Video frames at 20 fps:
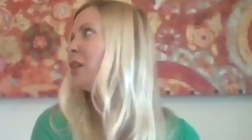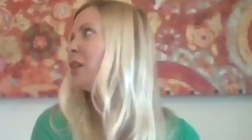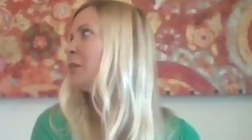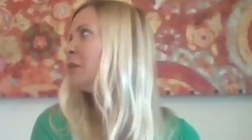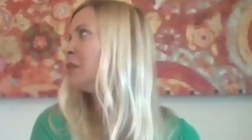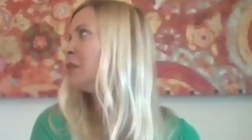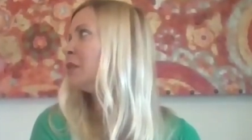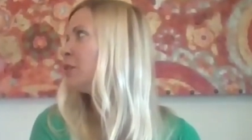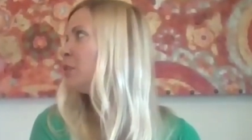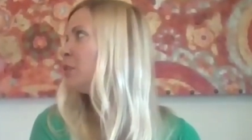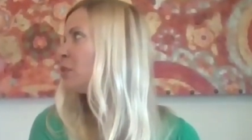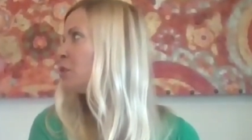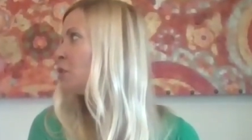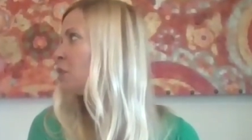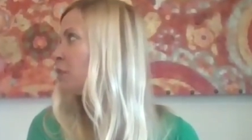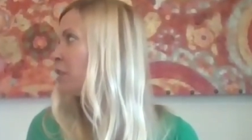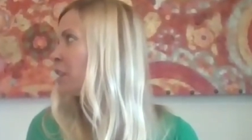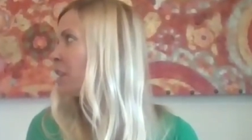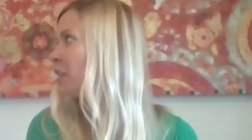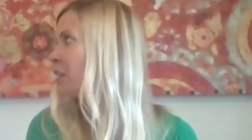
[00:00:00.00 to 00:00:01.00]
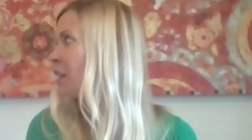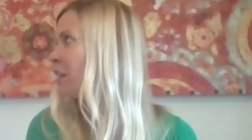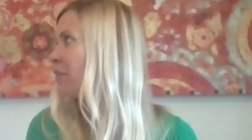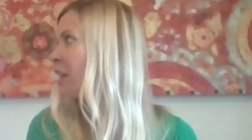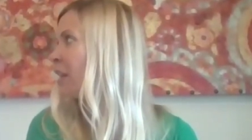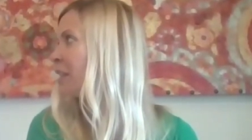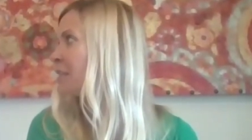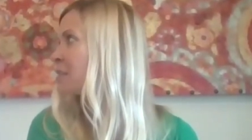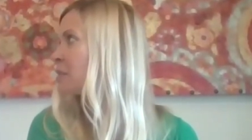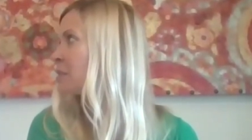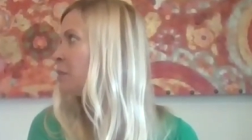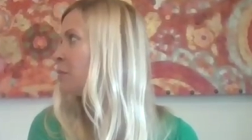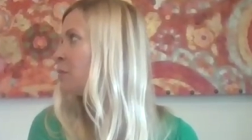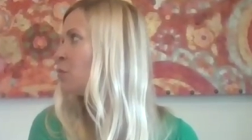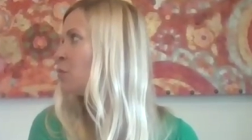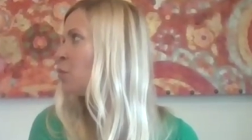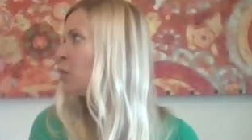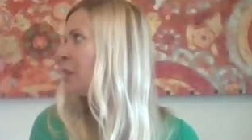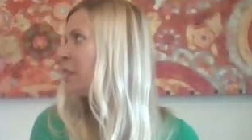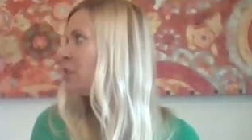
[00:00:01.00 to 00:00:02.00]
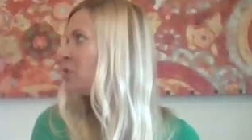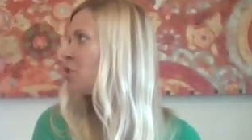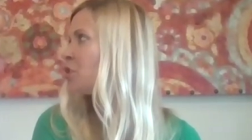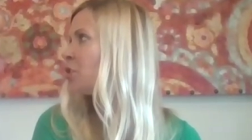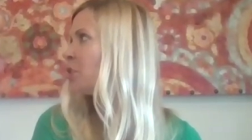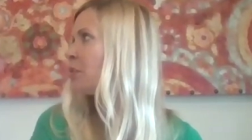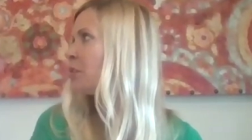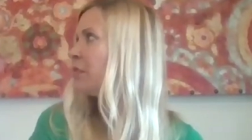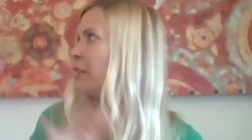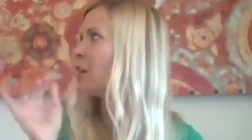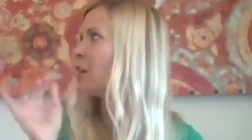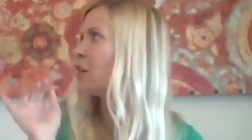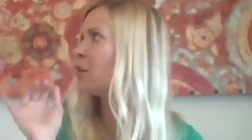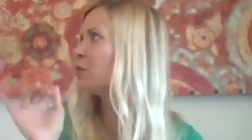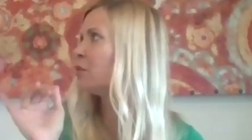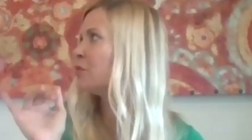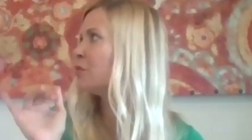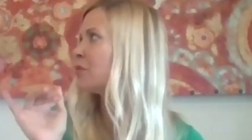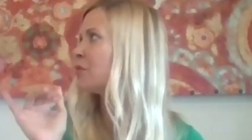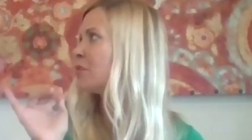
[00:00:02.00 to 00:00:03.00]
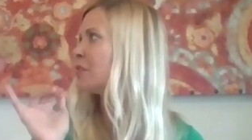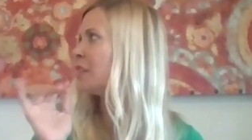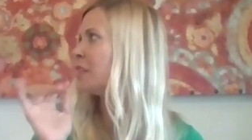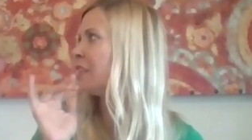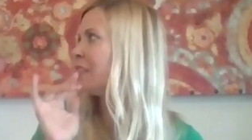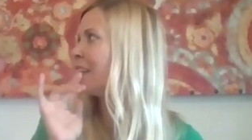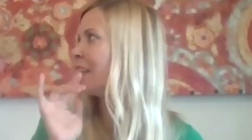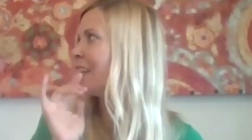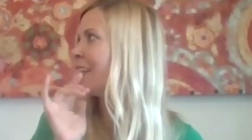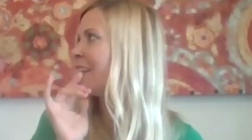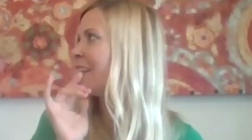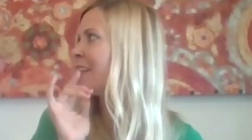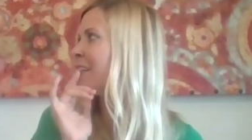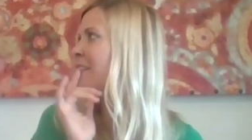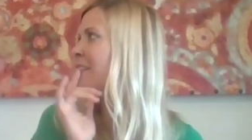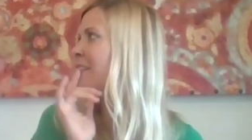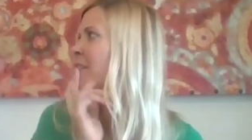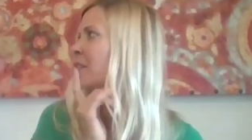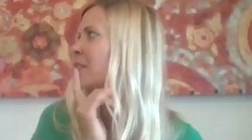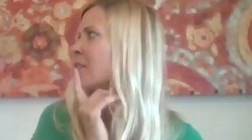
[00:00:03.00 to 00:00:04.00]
I mean, if you looked over here, I've got some wheat Cheerios and I, it